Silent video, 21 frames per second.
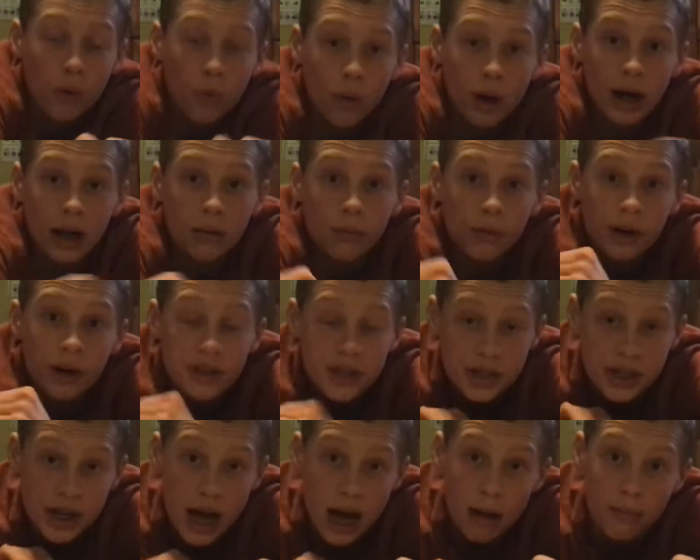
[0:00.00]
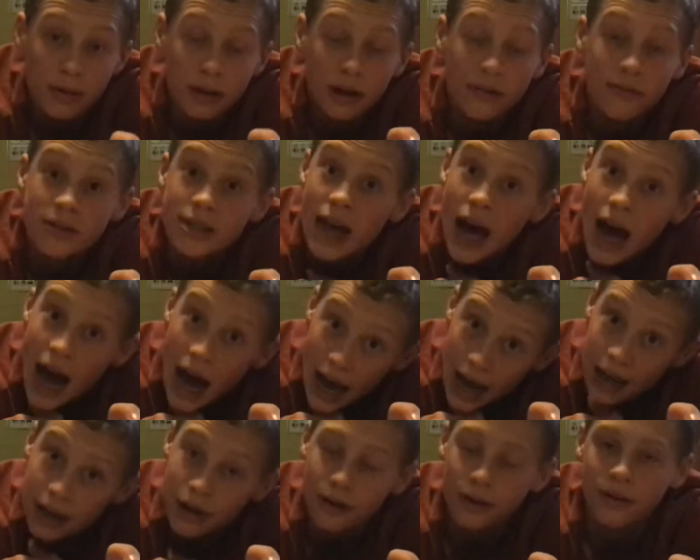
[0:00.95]
while we're on the topic of
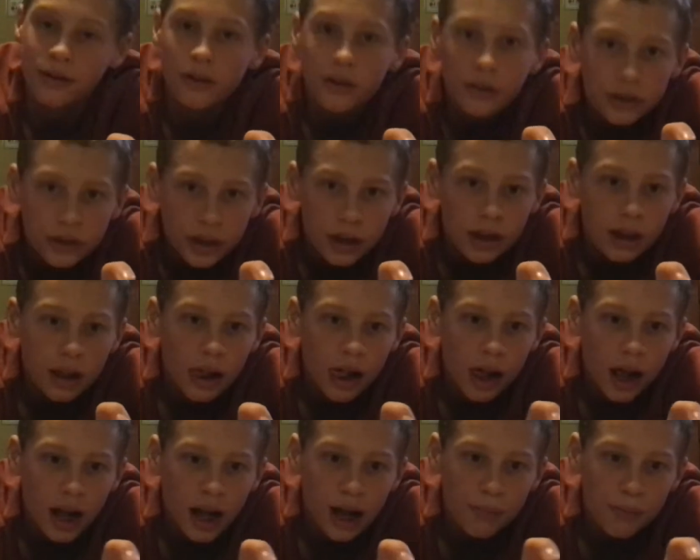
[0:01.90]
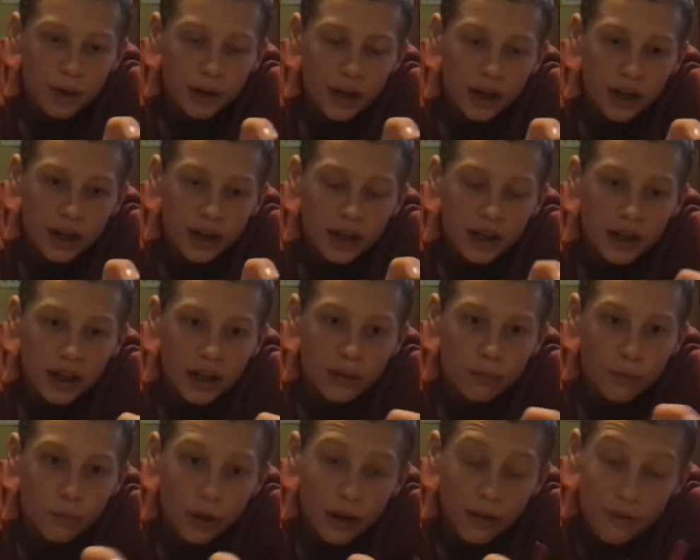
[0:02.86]
tires, you're gonna need,
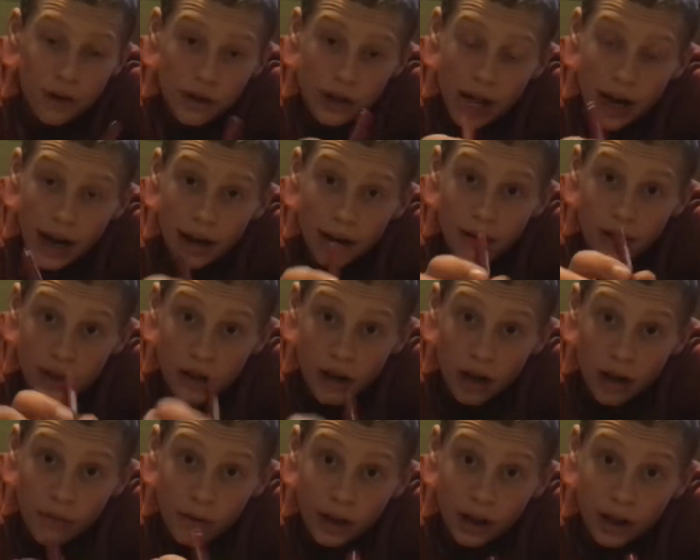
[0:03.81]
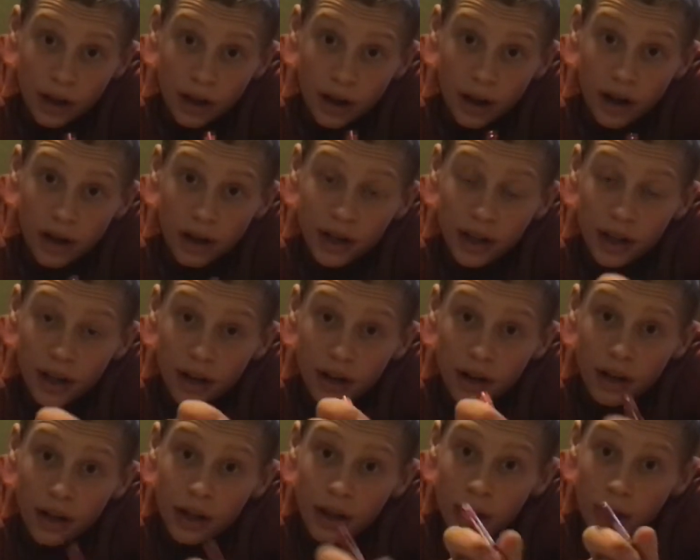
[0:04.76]
if your tire is already on, and
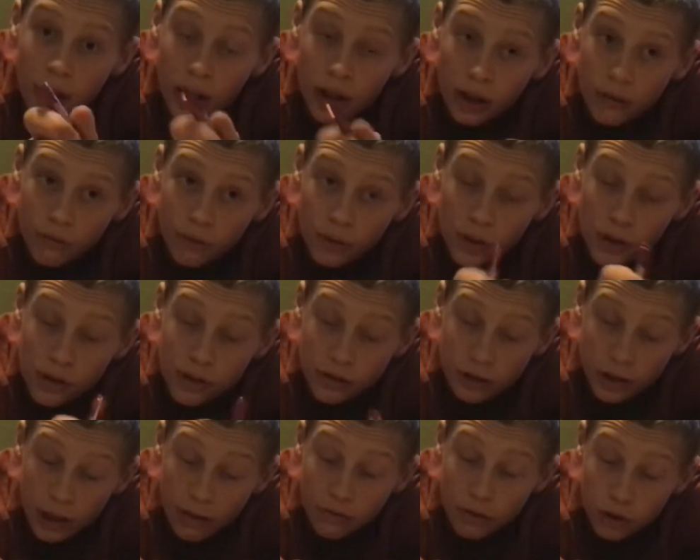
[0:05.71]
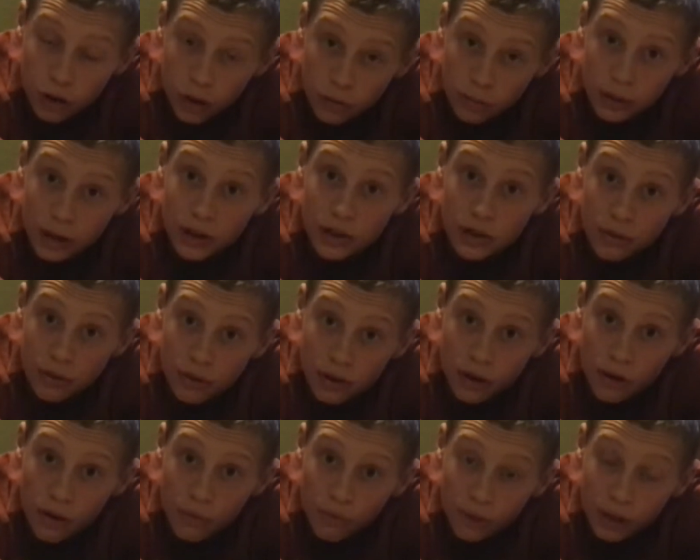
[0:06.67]
for those of you who have tubeless, you
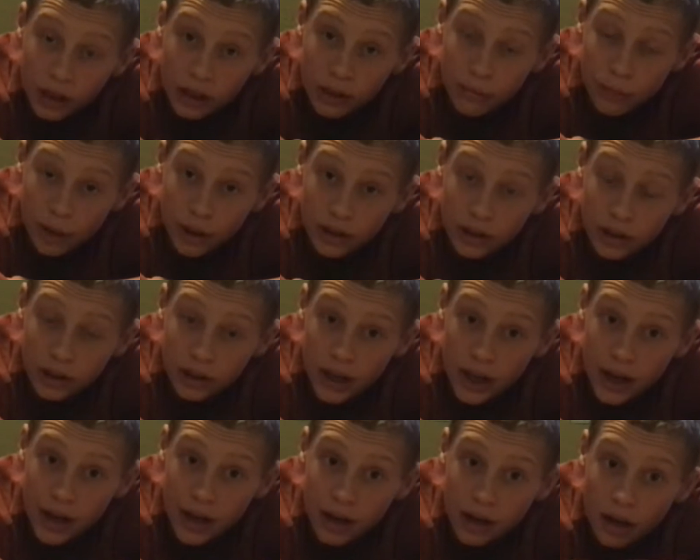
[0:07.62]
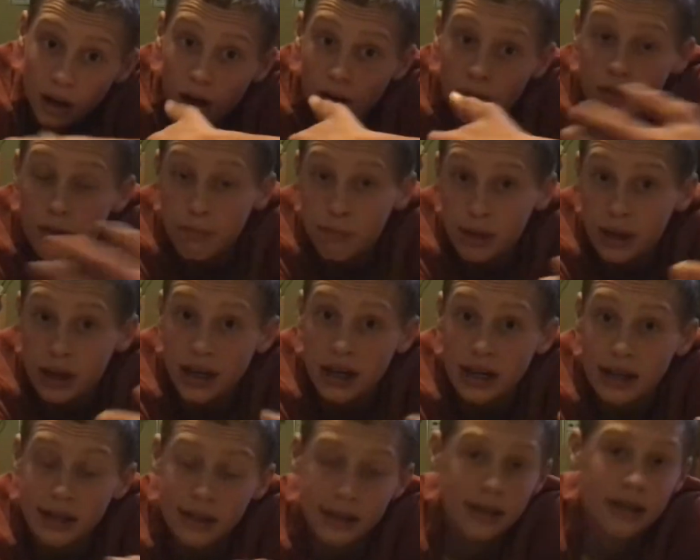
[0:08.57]
don't really want to take it off the
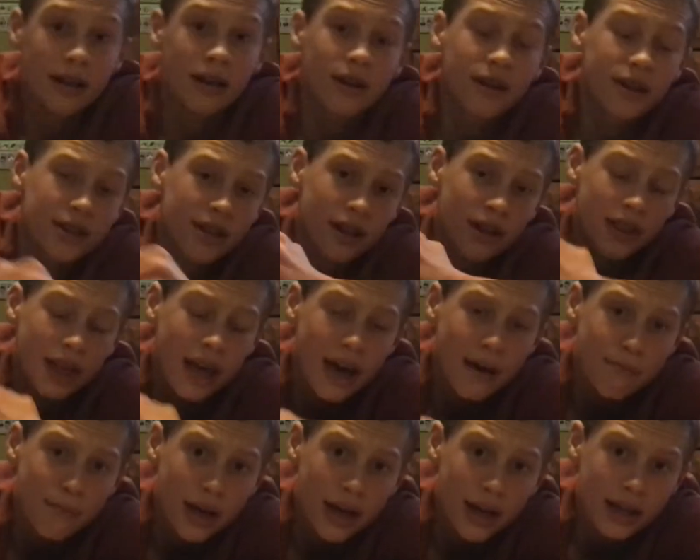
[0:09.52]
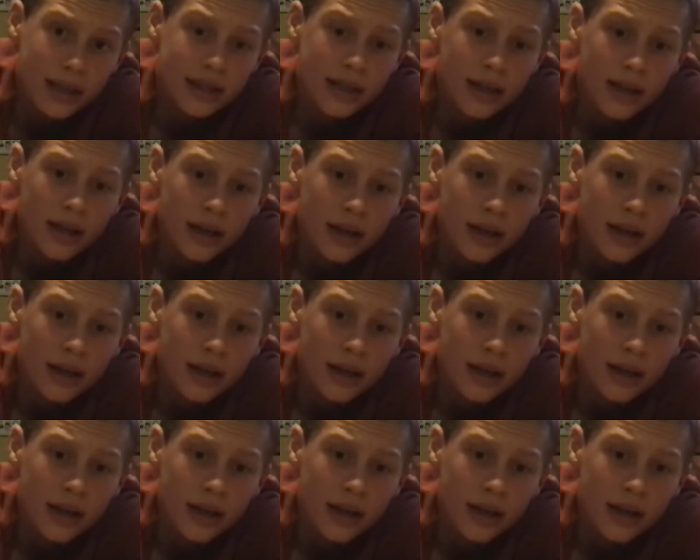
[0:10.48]
bead and get into that mess,